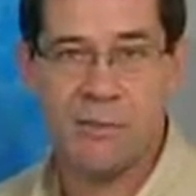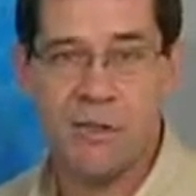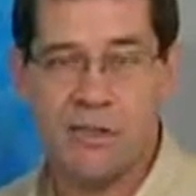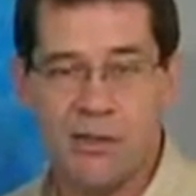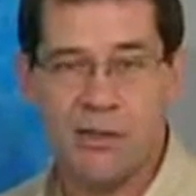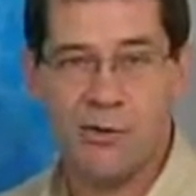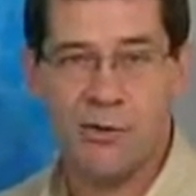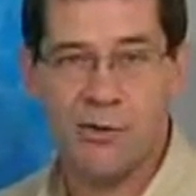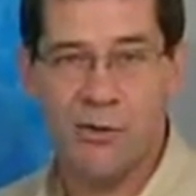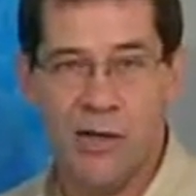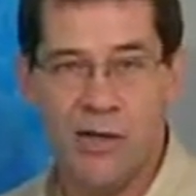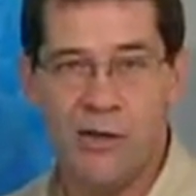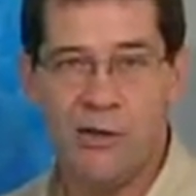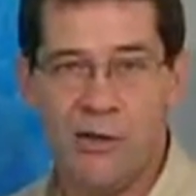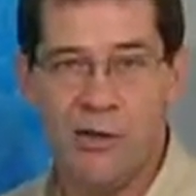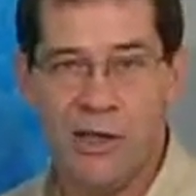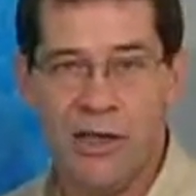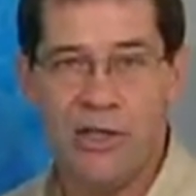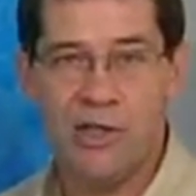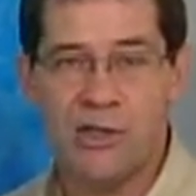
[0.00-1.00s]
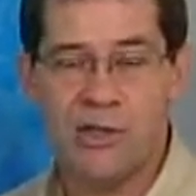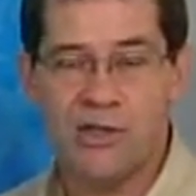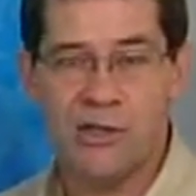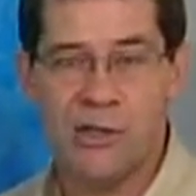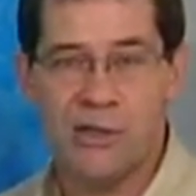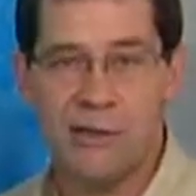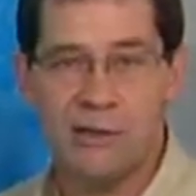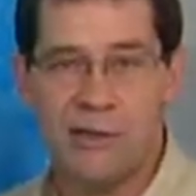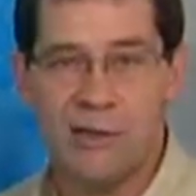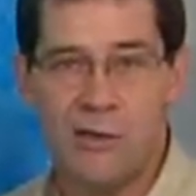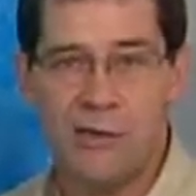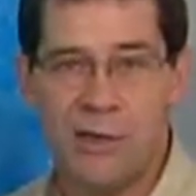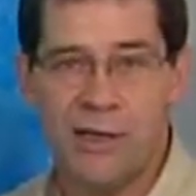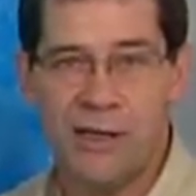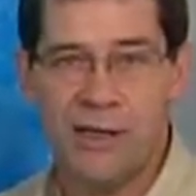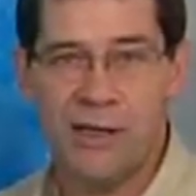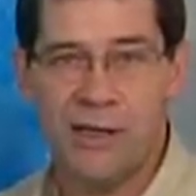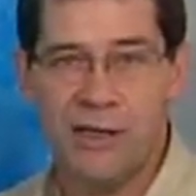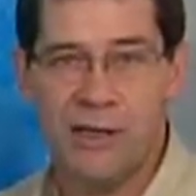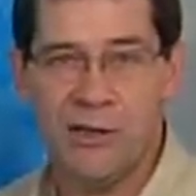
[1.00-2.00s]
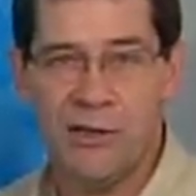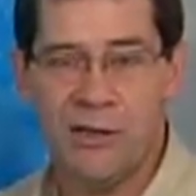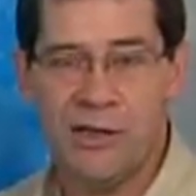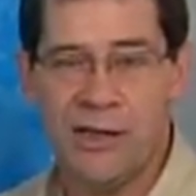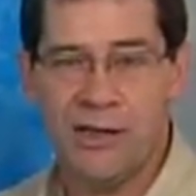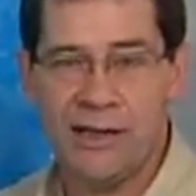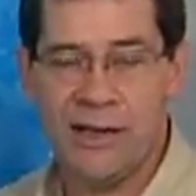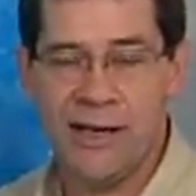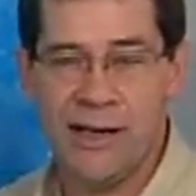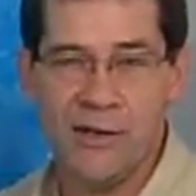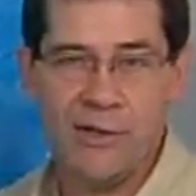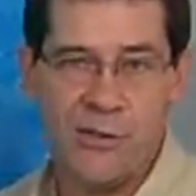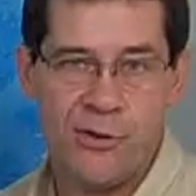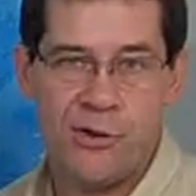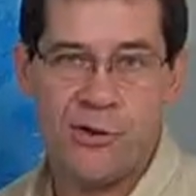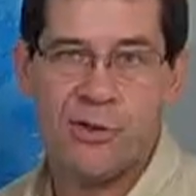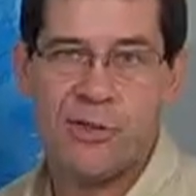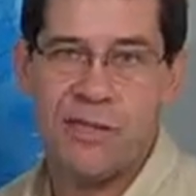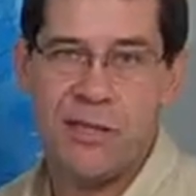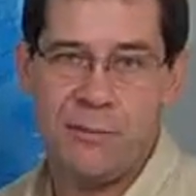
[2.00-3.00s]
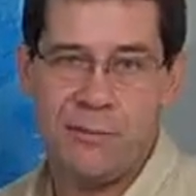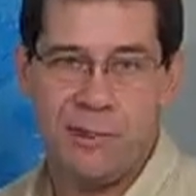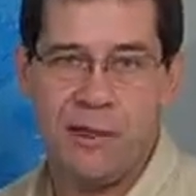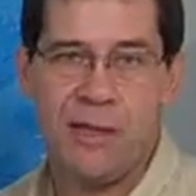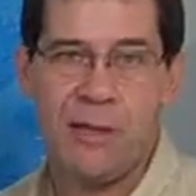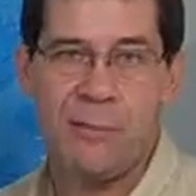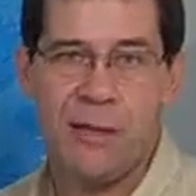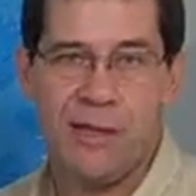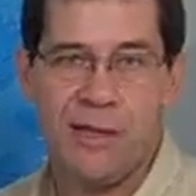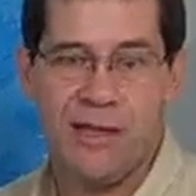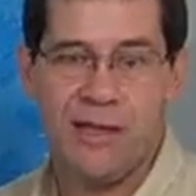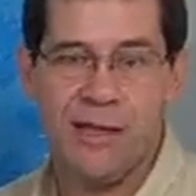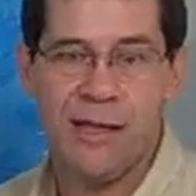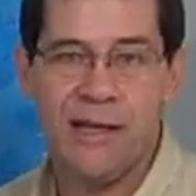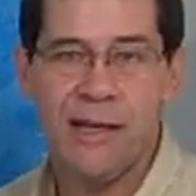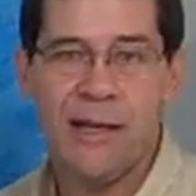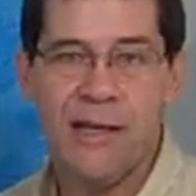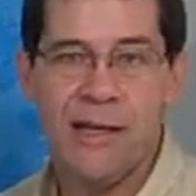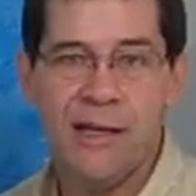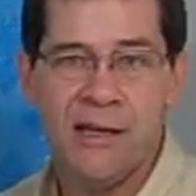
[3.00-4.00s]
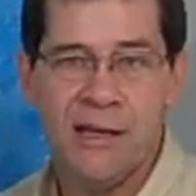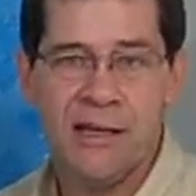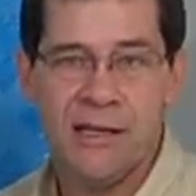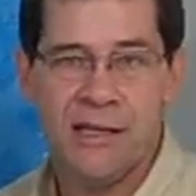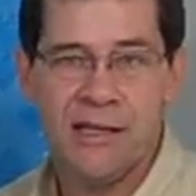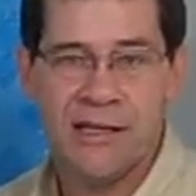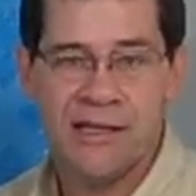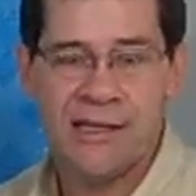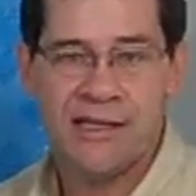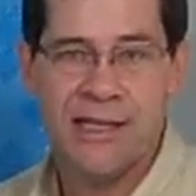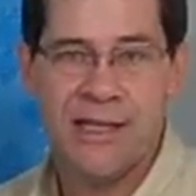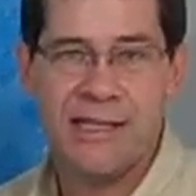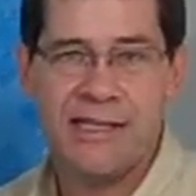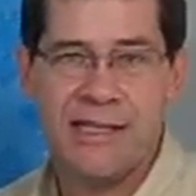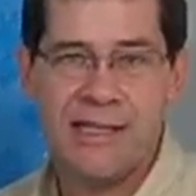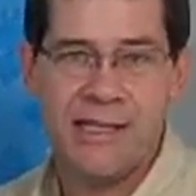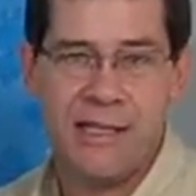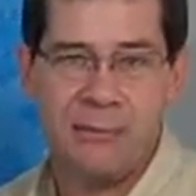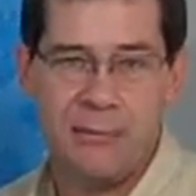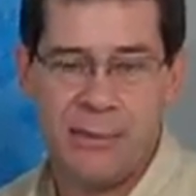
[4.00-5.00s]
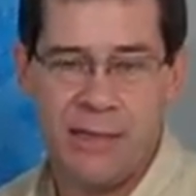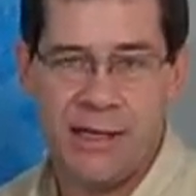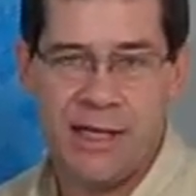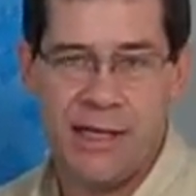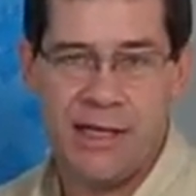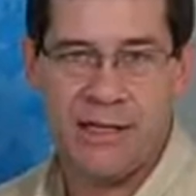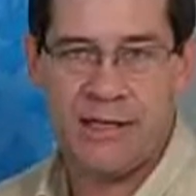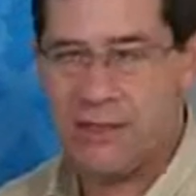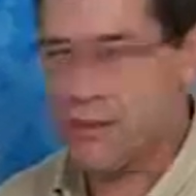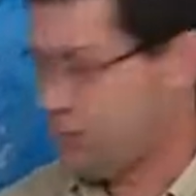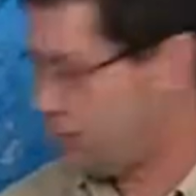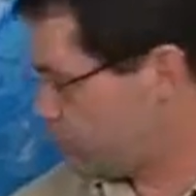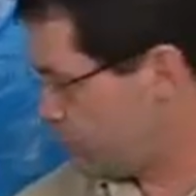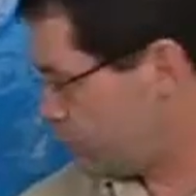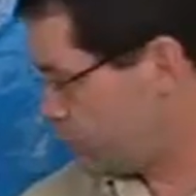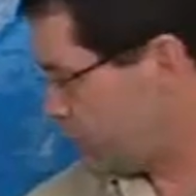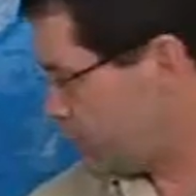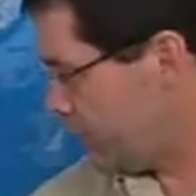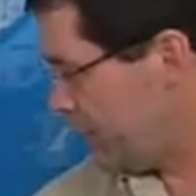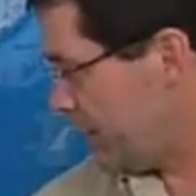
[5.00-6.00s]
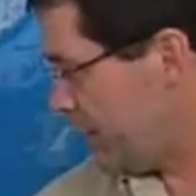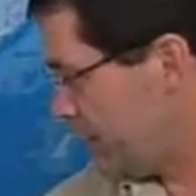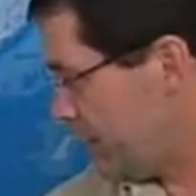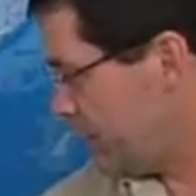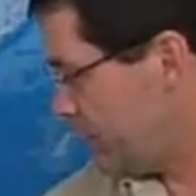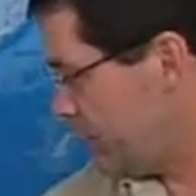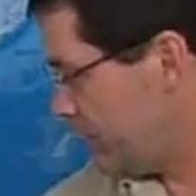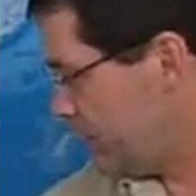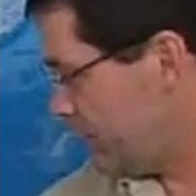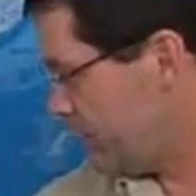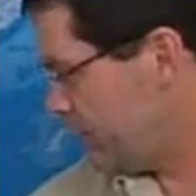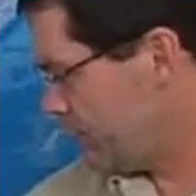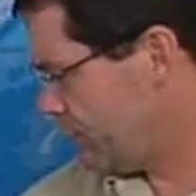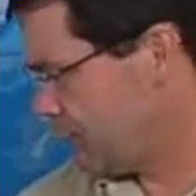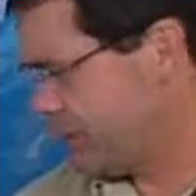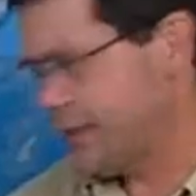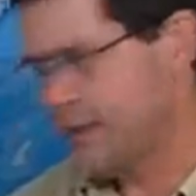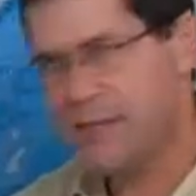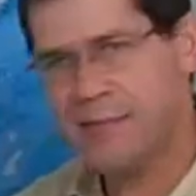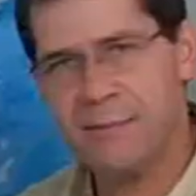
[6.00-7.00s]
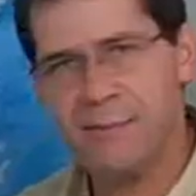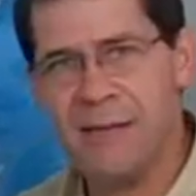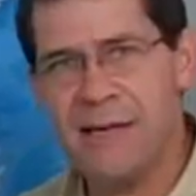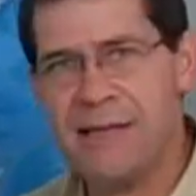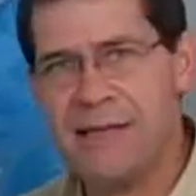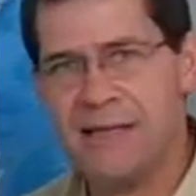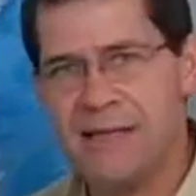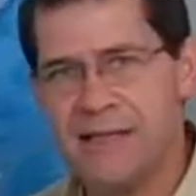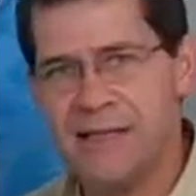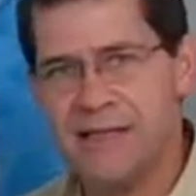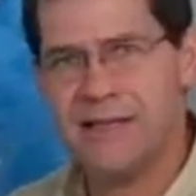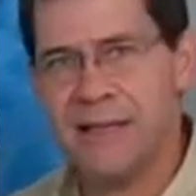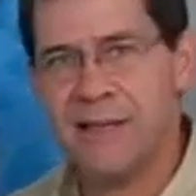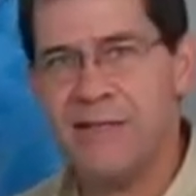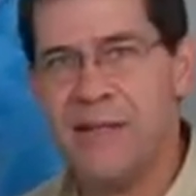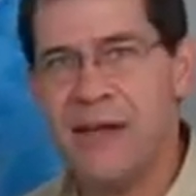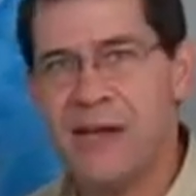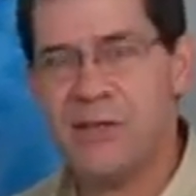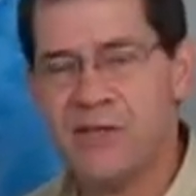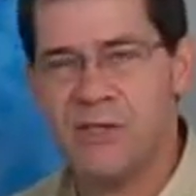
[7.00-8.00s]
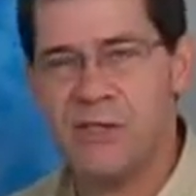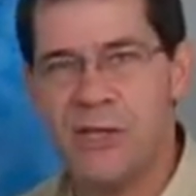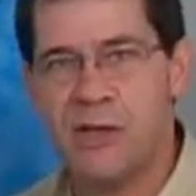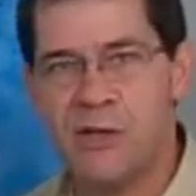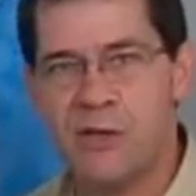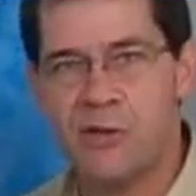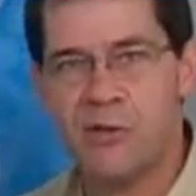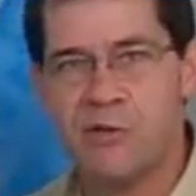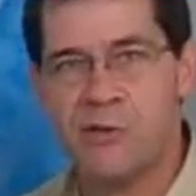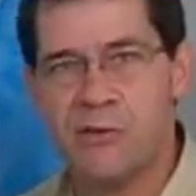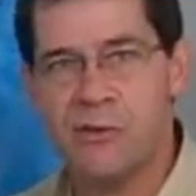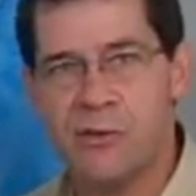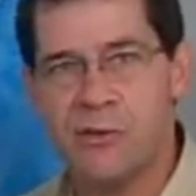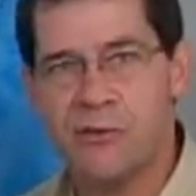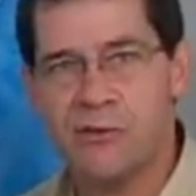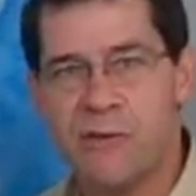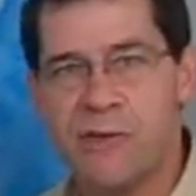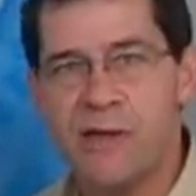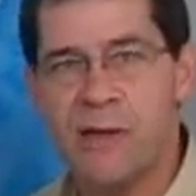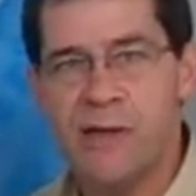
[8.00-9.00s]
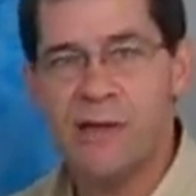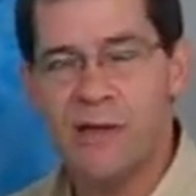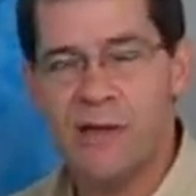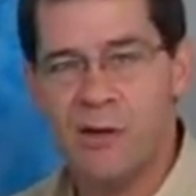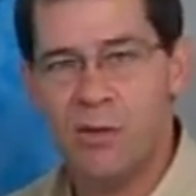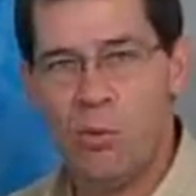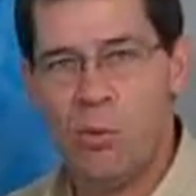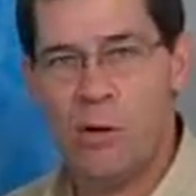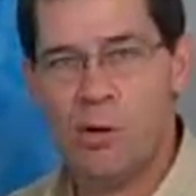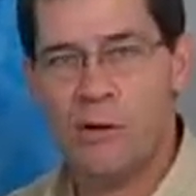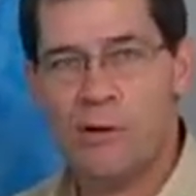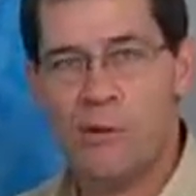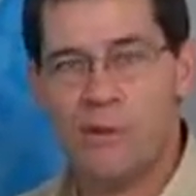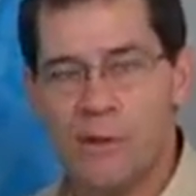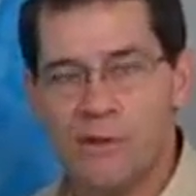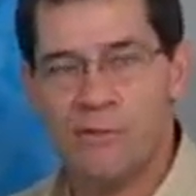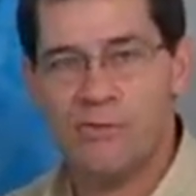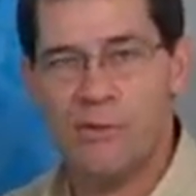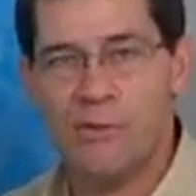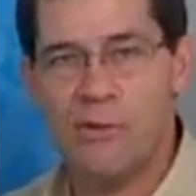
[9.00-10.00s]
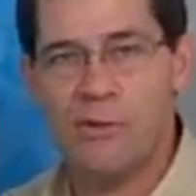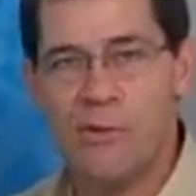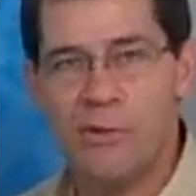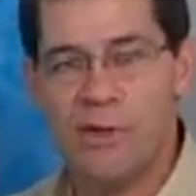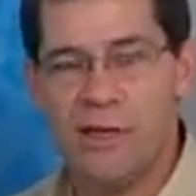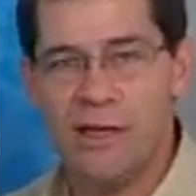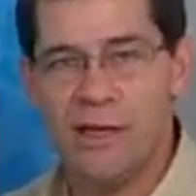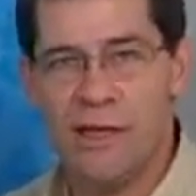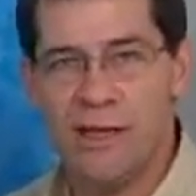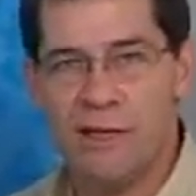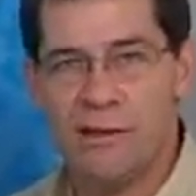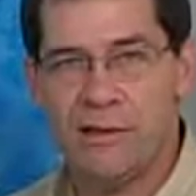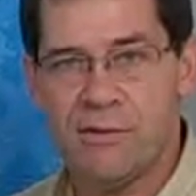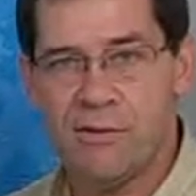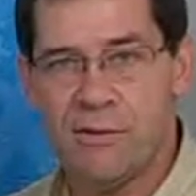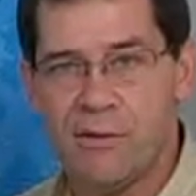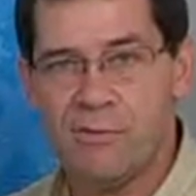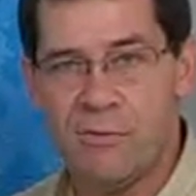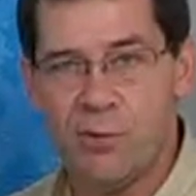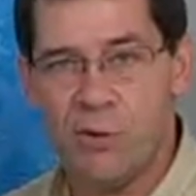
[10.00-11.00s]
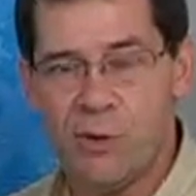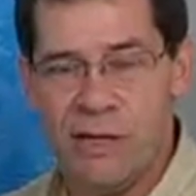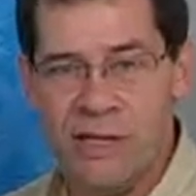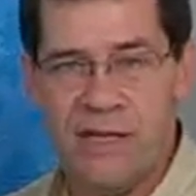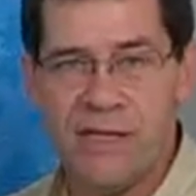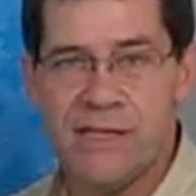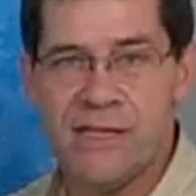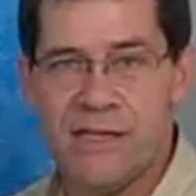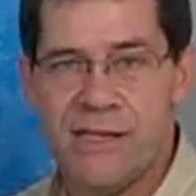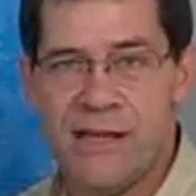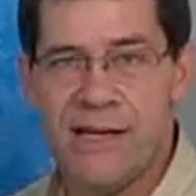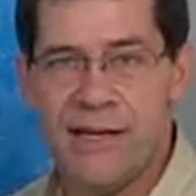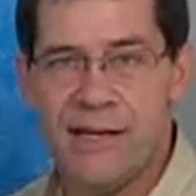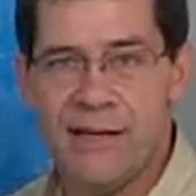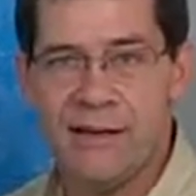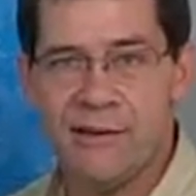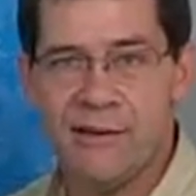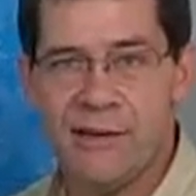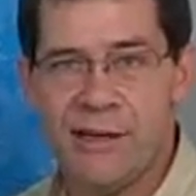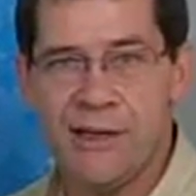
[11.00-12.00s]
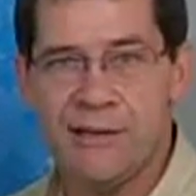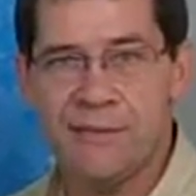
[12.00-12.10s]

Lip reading: so they're Indonesians that are going in and looking, and got a 3rd team coming in, assessing and beginning to respond. And we've released about $10,000 worth of water and food and for needs in that area.